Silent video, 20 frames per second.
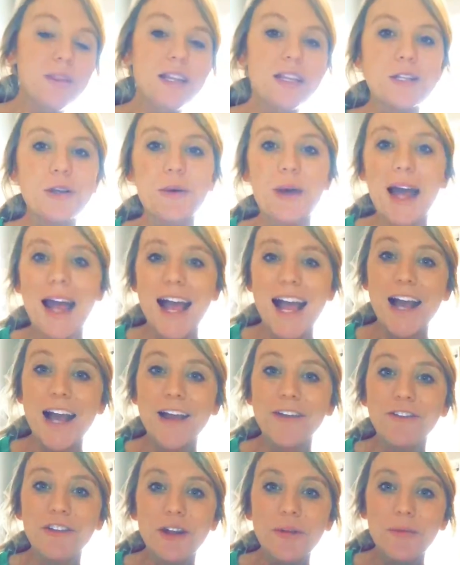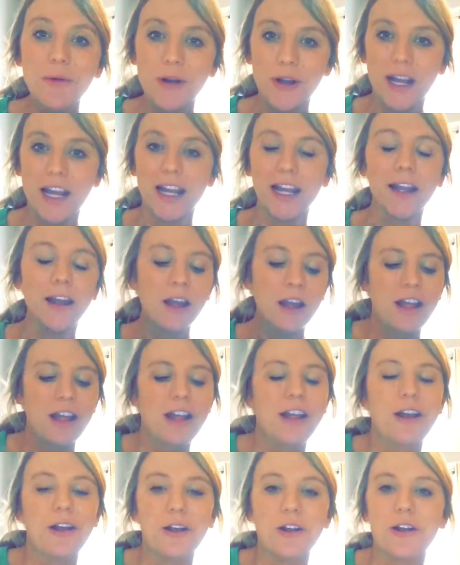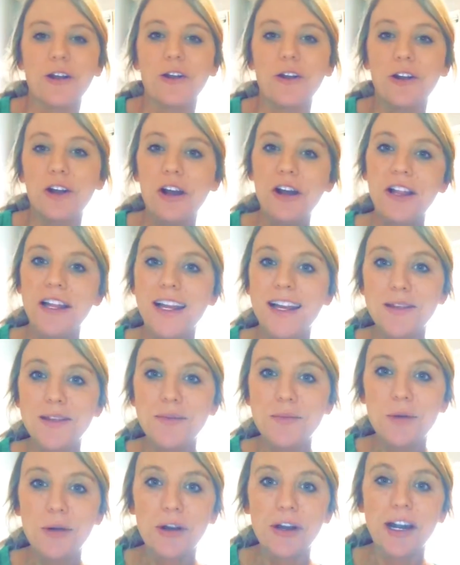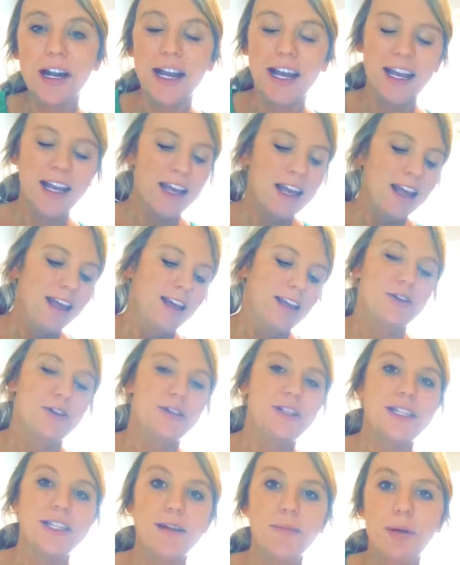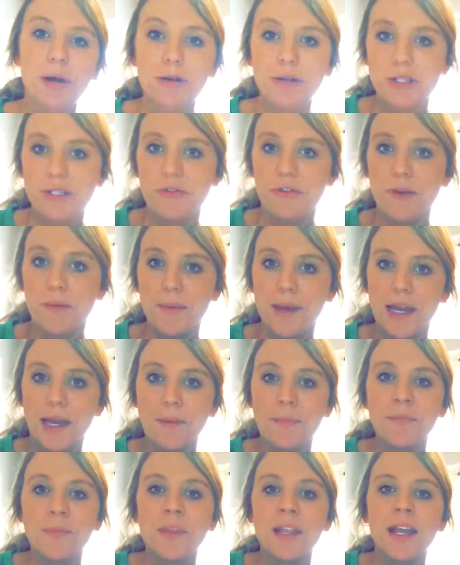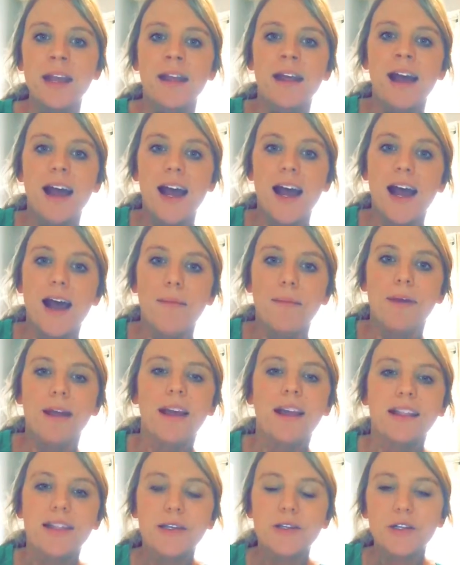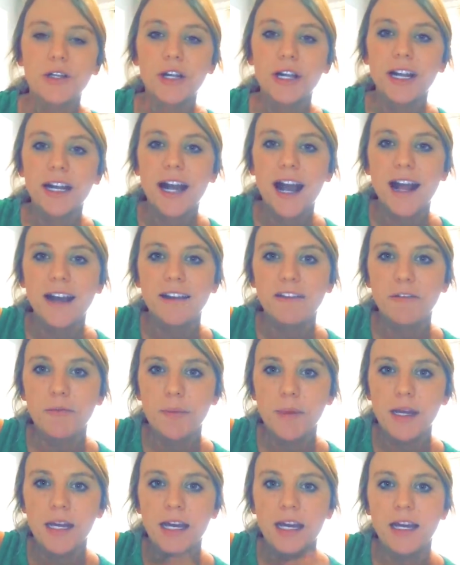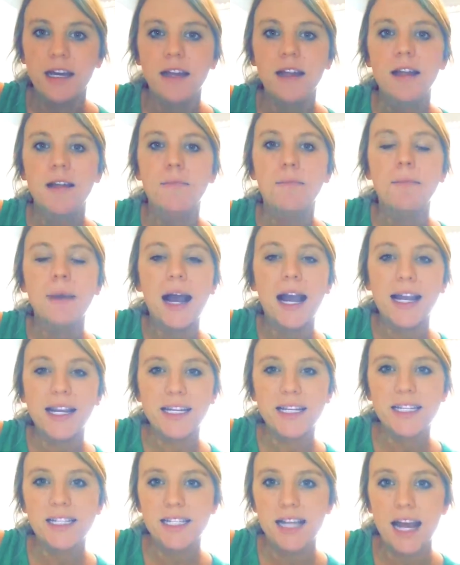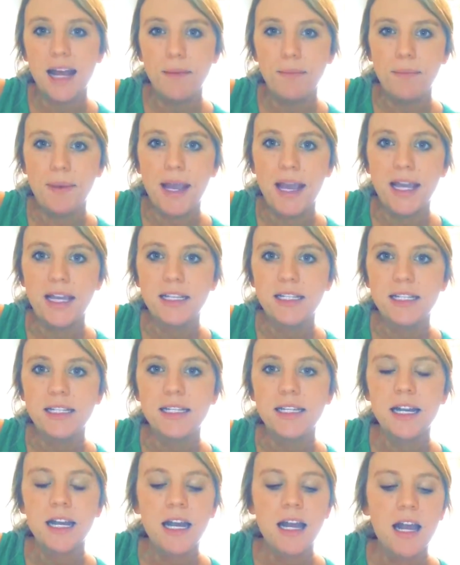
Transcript: So every morning, early in the morning, you'll see a post from me. These are going to kind of be mindset based,